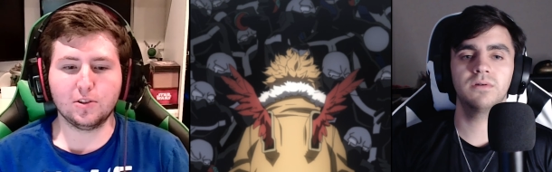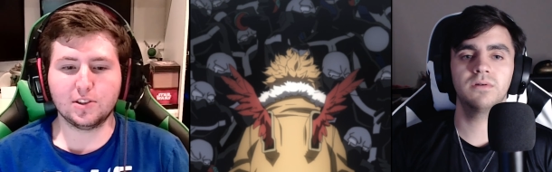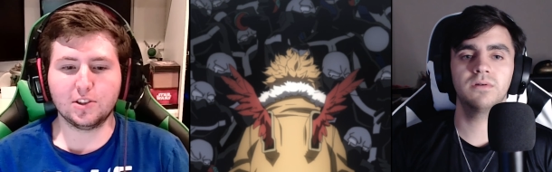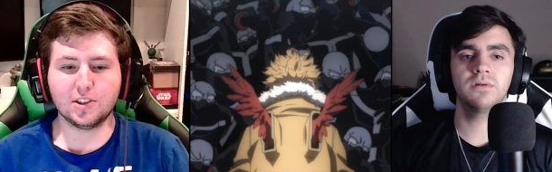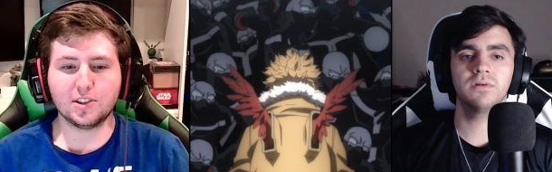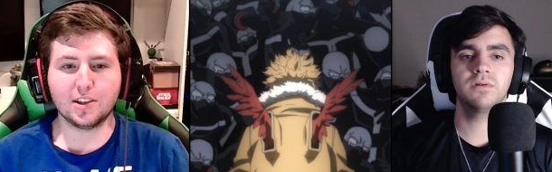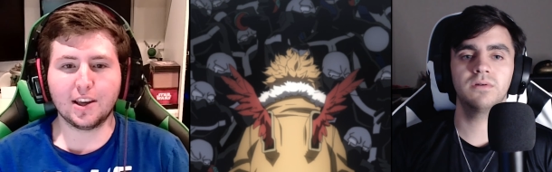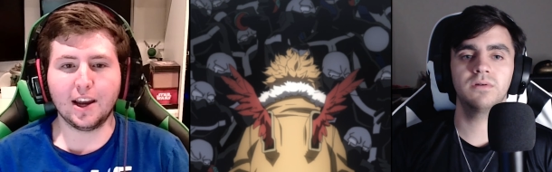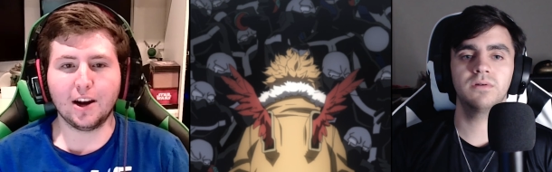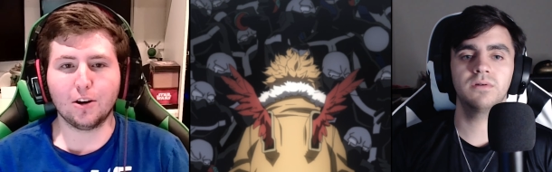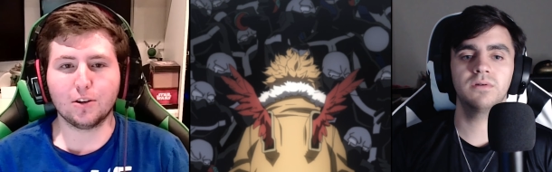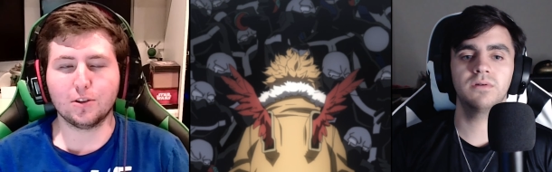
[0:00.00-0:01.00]
Speaker 1: Just the
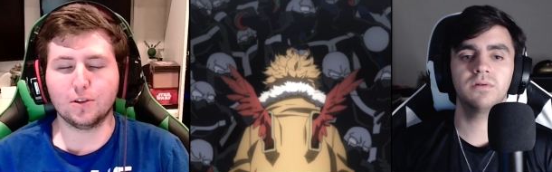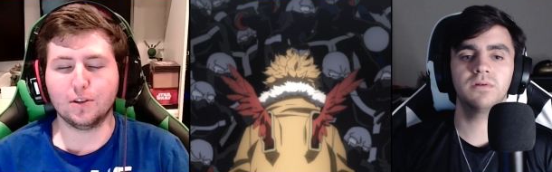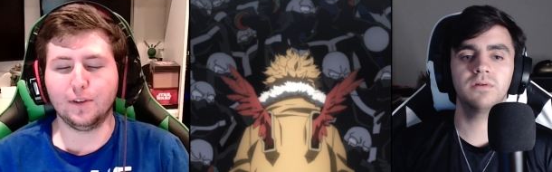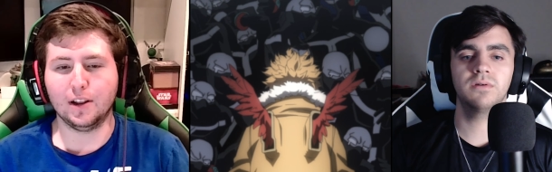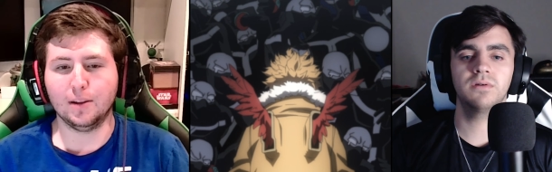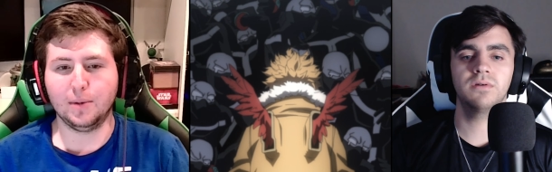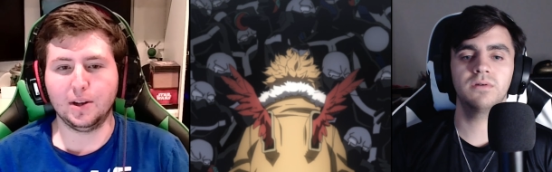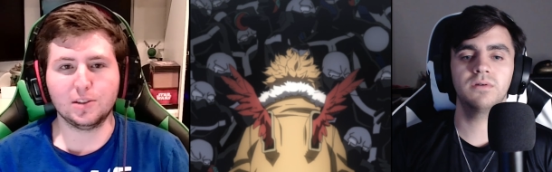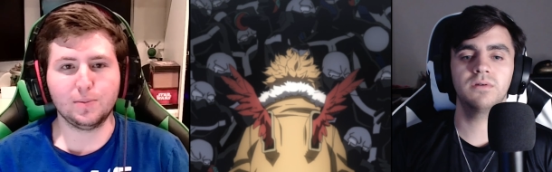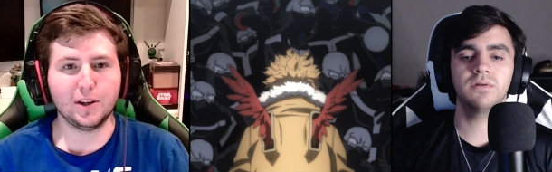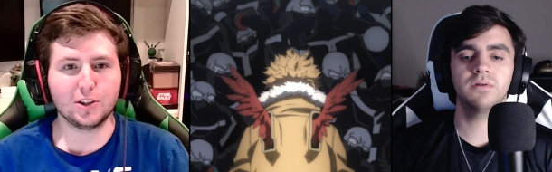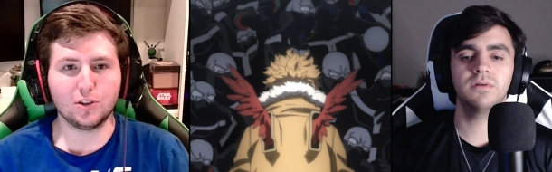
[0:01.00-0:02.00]
character development,
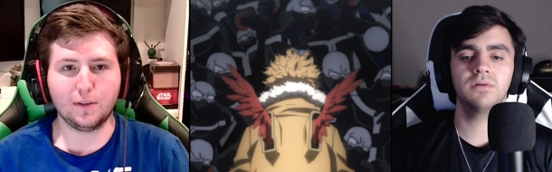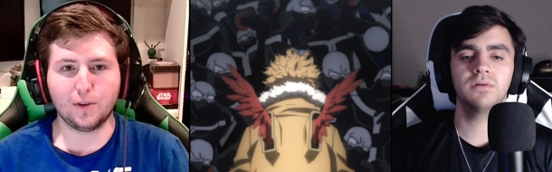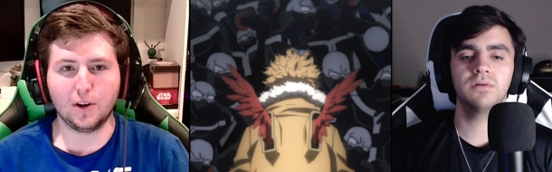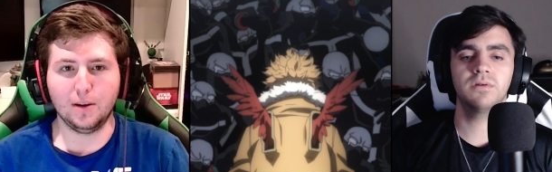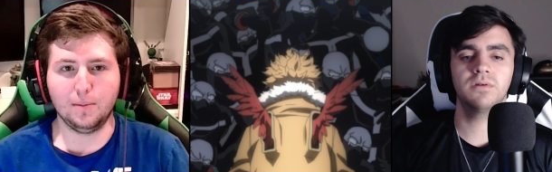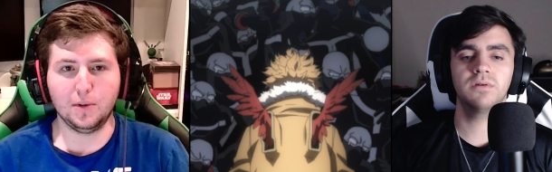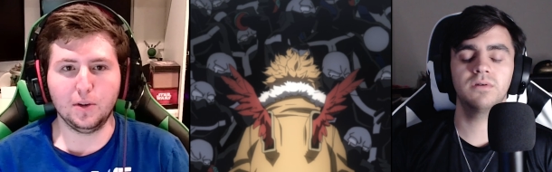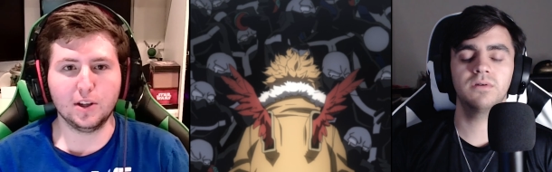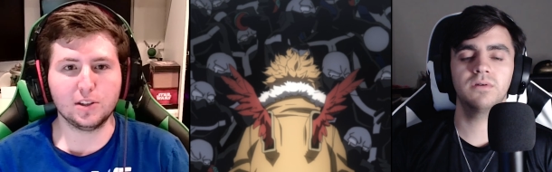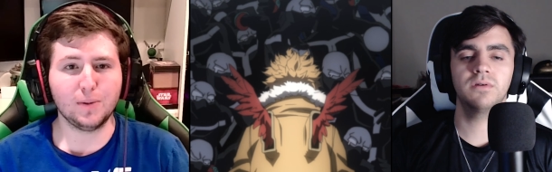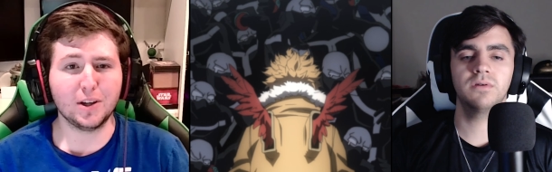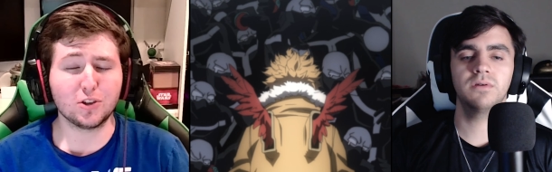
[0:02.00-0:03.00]
especially for him, dude.
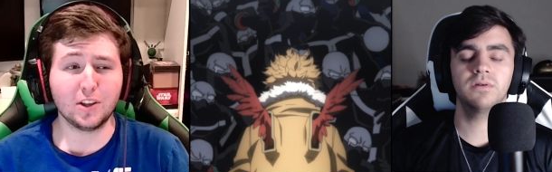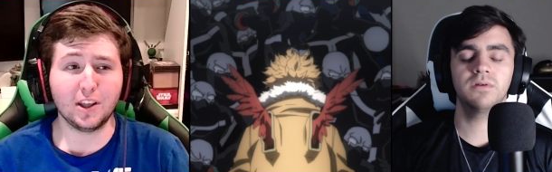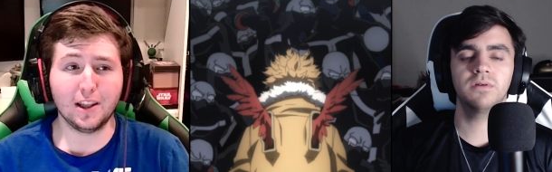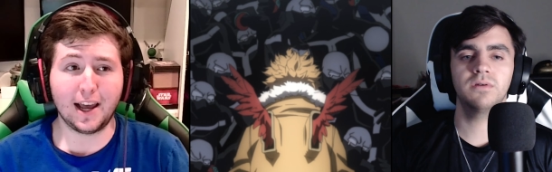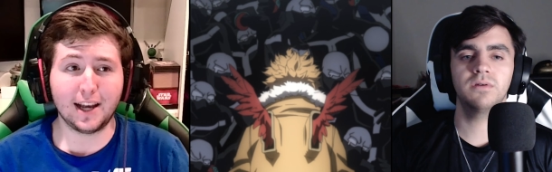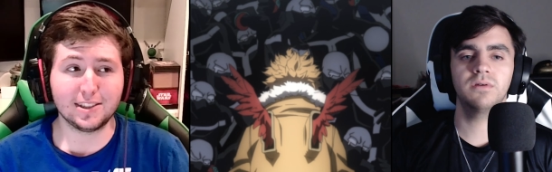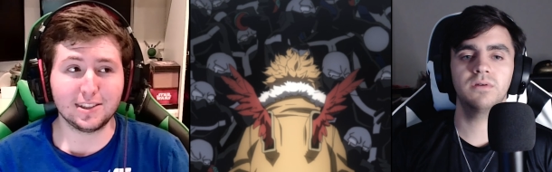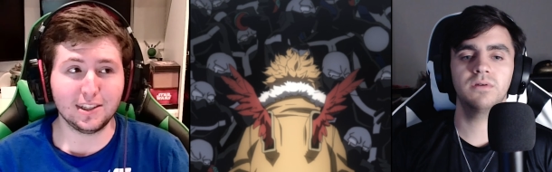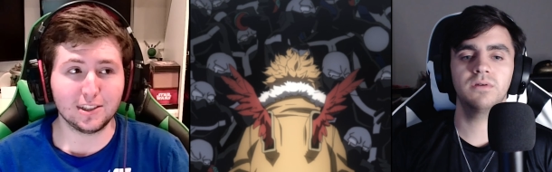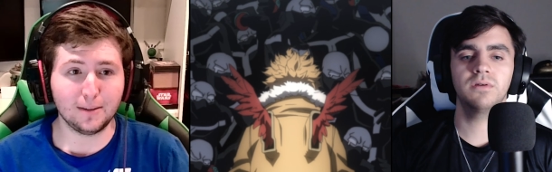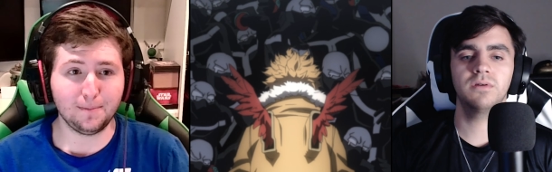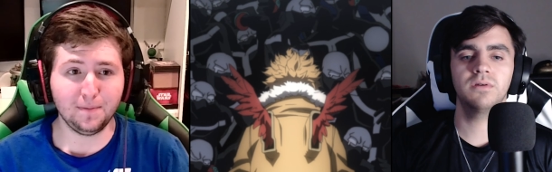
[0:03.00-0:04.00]
Especially in last
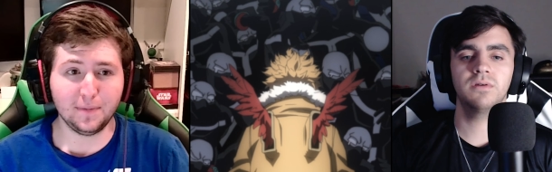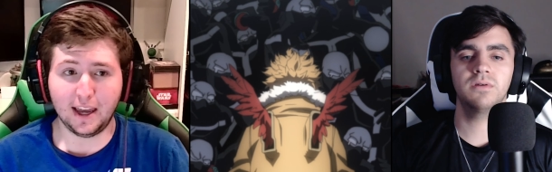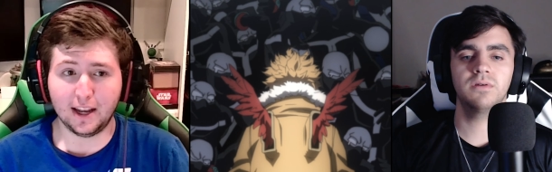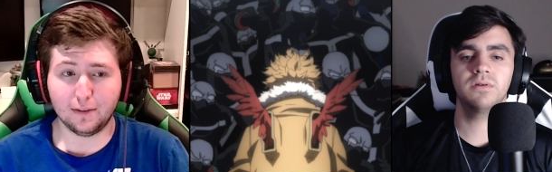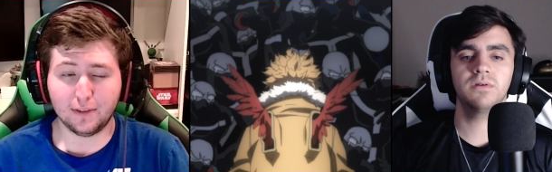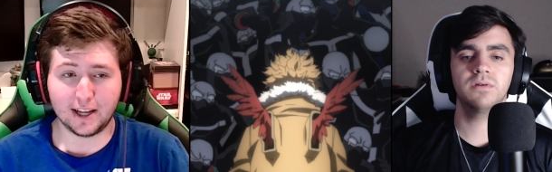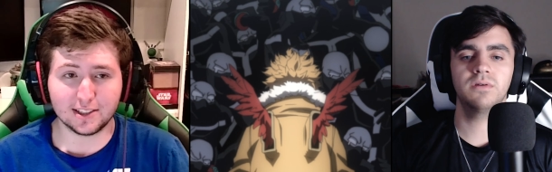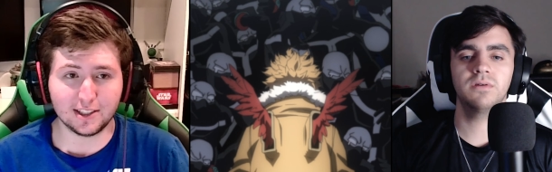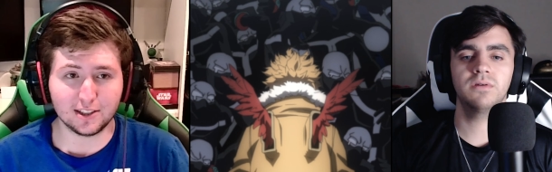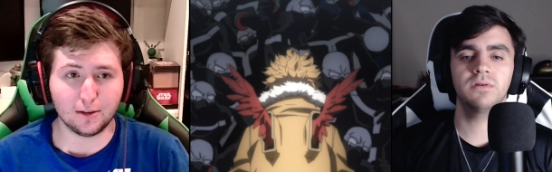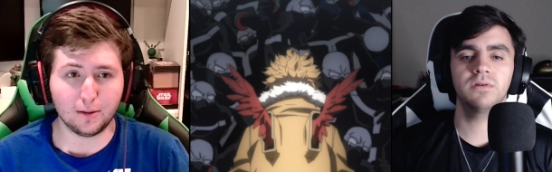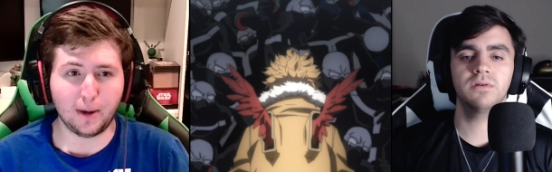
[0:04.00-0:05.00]
season, the end of last
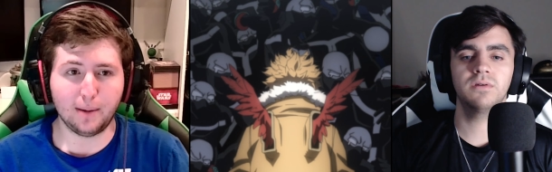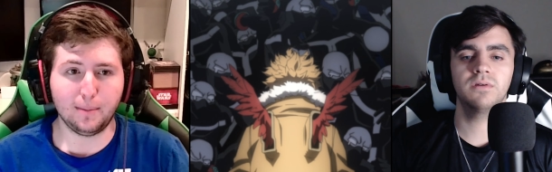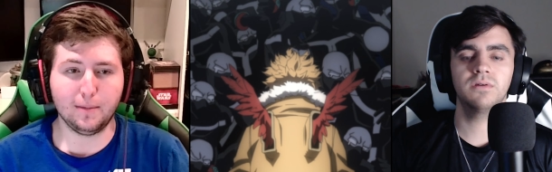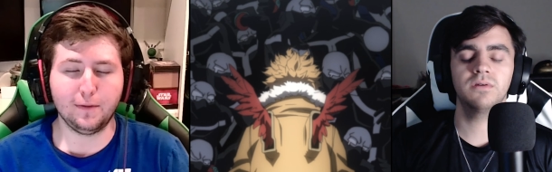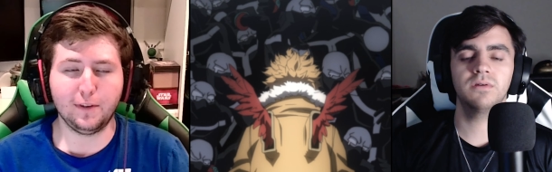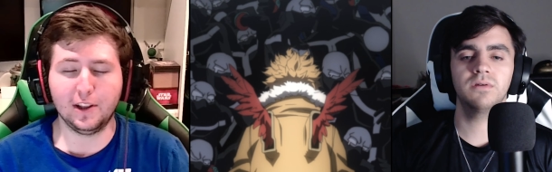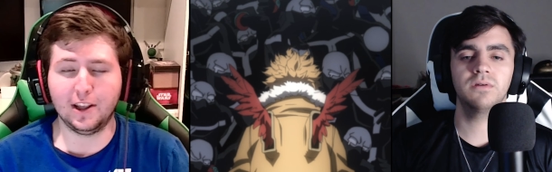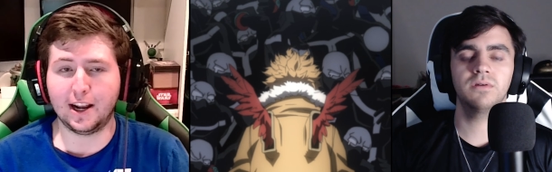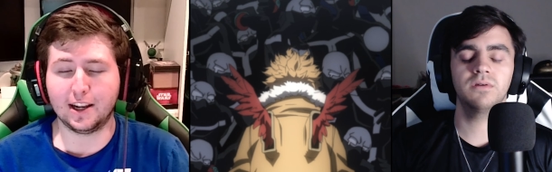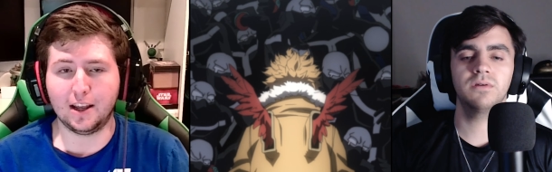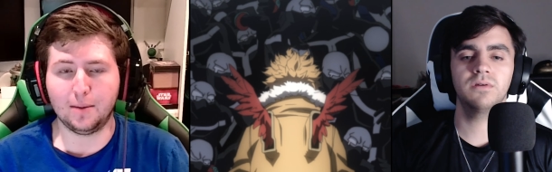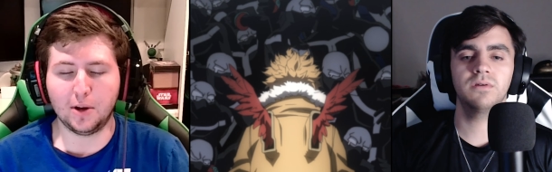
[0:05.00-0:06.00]
season, the My Hero
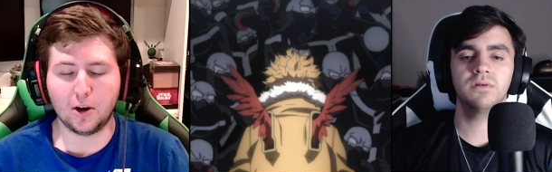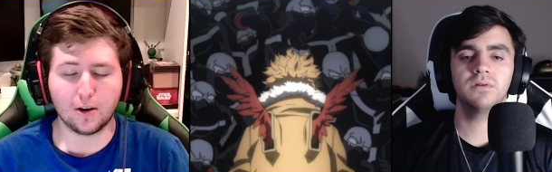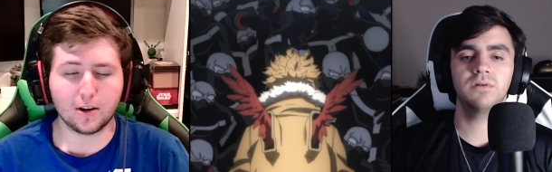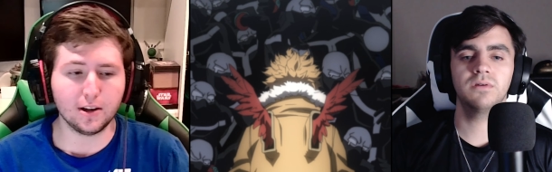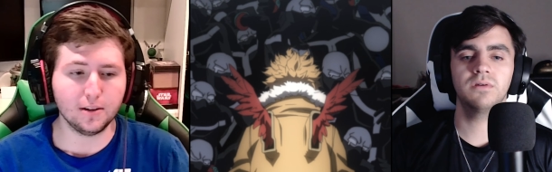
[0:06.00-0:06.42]
Academia arc.